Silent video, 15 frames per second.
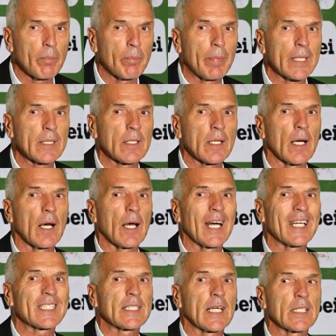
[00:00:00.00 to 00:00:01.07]
better
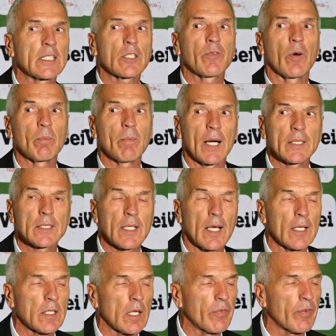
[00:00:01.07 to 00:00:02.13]
assessed from my
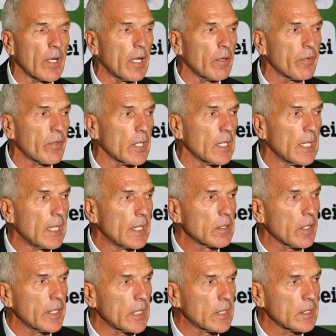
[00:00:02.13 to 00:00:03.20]
side if I have the
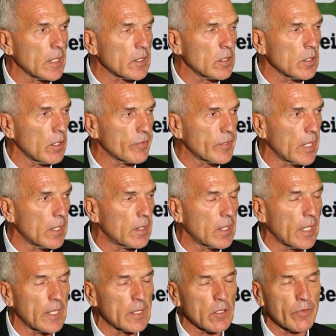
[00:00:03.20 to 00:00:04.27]
training session of 10
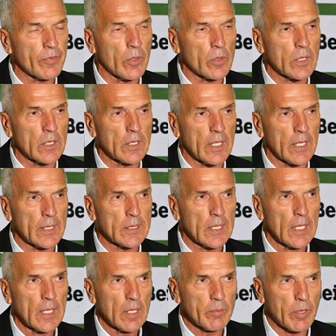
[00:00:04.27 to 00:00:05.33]
days or 14 days
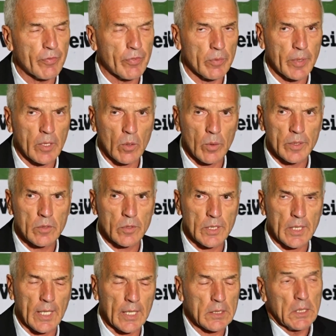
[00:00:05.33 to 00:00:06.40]
before we go into
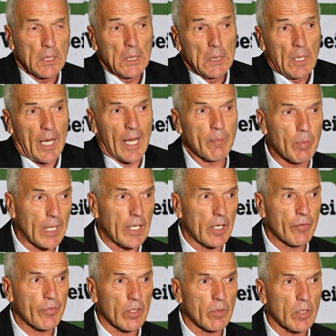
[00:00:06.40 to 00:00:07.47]
the next. I
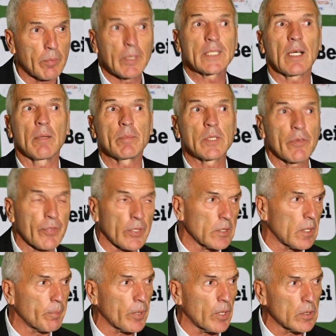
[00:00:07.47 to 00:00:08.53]
believe there will be some different
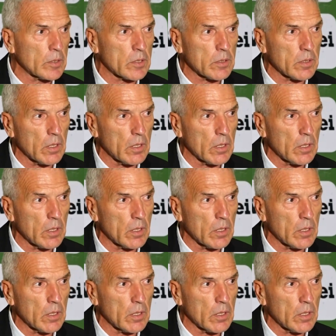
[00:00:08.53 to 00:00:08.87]
approach,